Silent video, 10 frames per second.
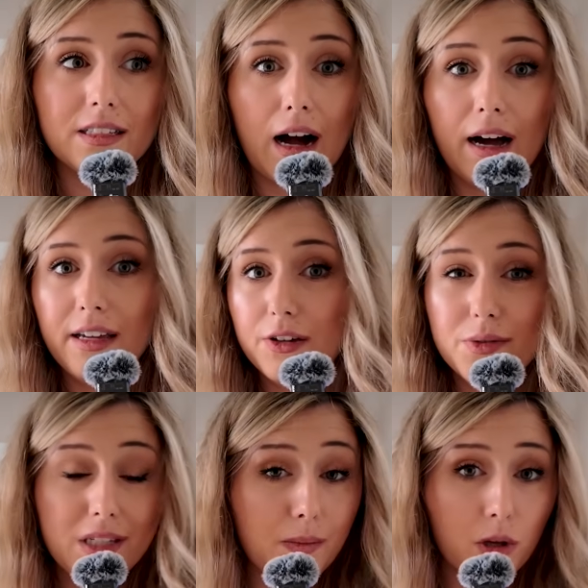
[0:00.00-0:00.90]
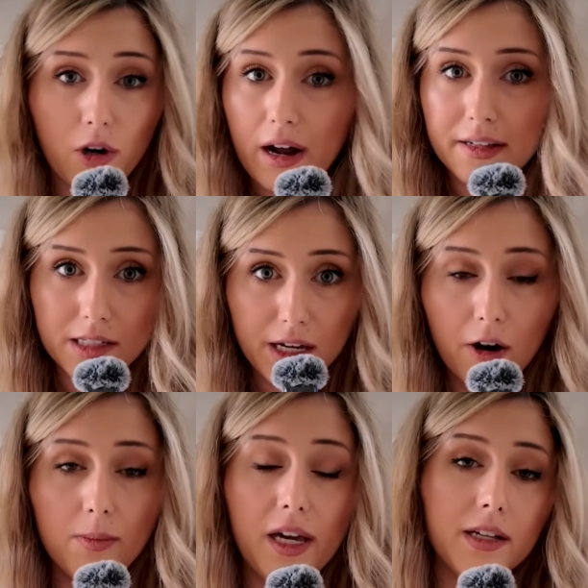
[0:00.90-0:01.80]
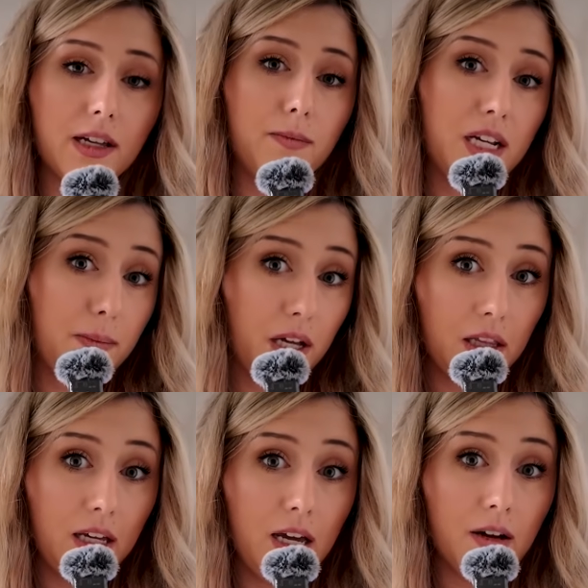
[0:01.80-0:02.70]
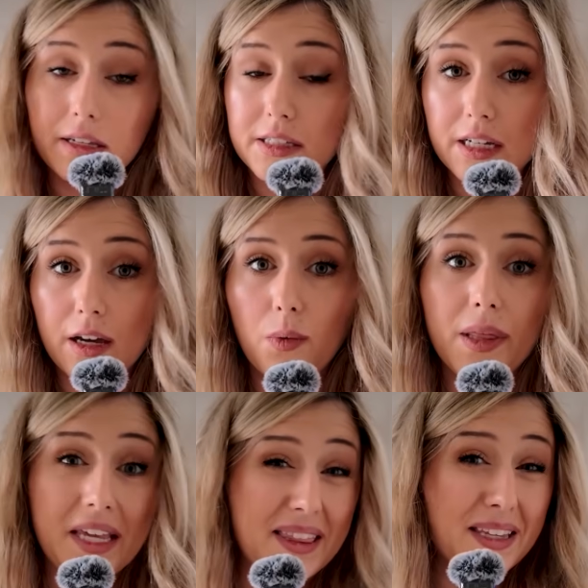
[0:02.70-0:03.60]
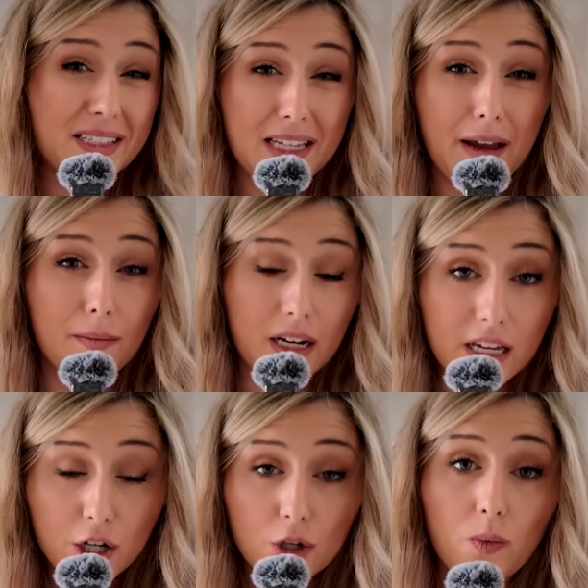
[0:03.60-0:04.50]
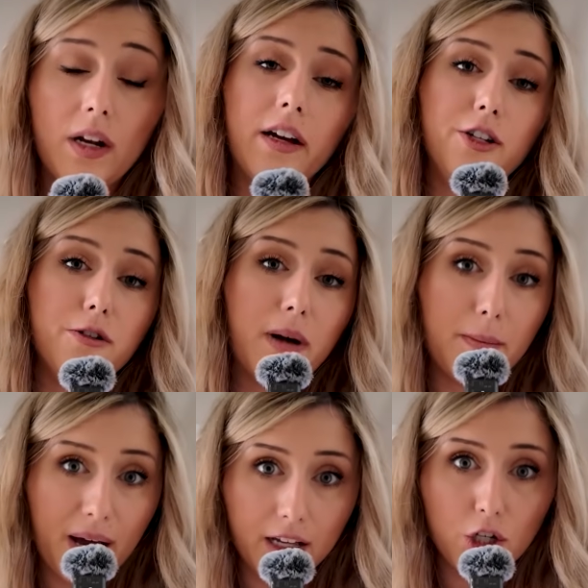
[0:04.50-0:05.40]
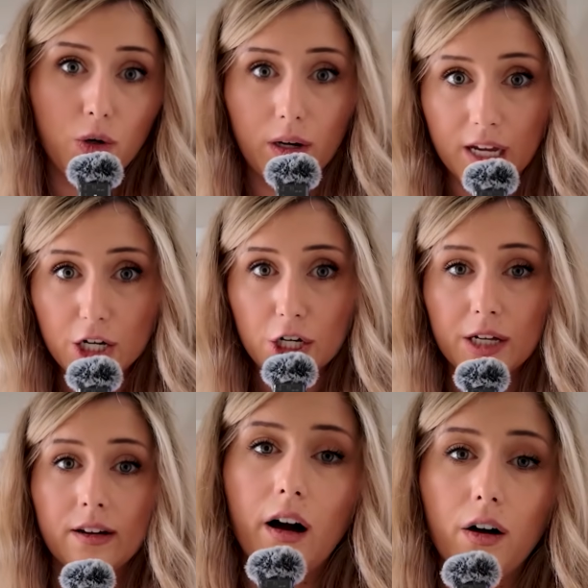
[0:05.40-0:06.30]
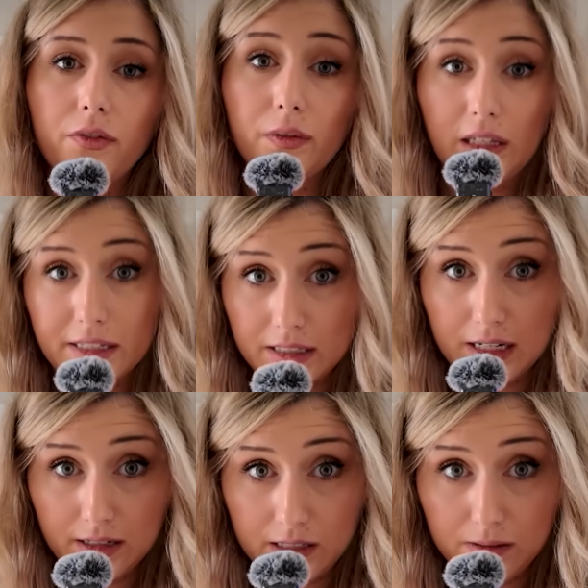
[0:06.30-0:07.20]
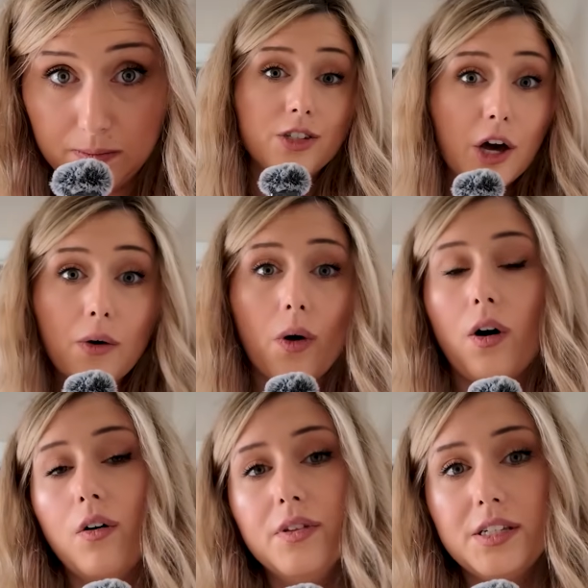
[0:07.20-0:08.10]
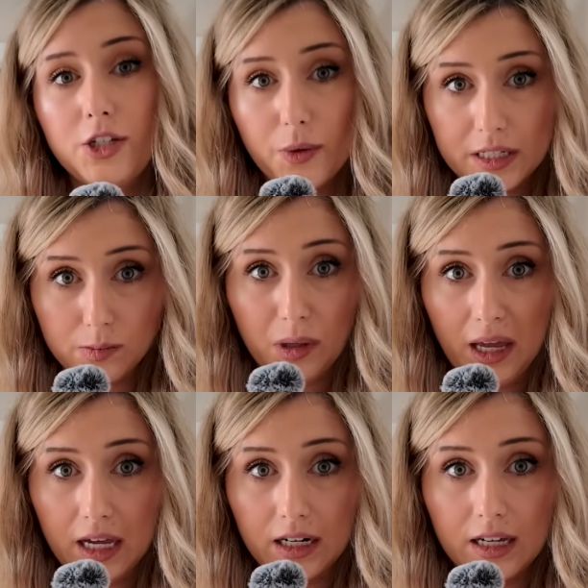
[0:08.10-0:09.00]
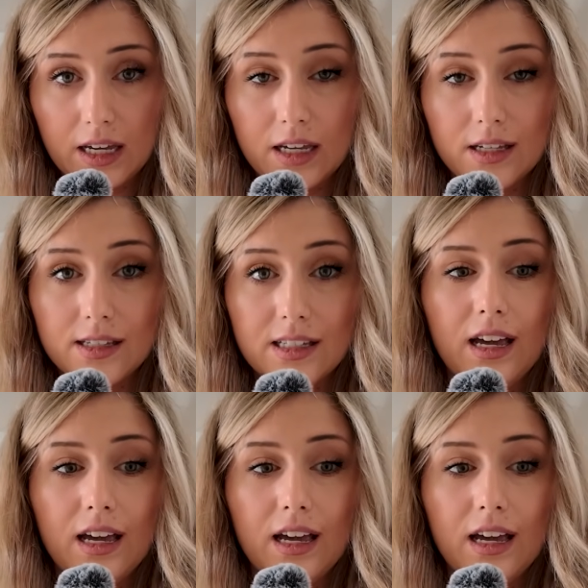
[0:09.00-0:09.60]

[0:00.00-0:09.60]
I use similar SEO because I'm typically listing within the same niche when I do my batch creation of listings. So all this to explain is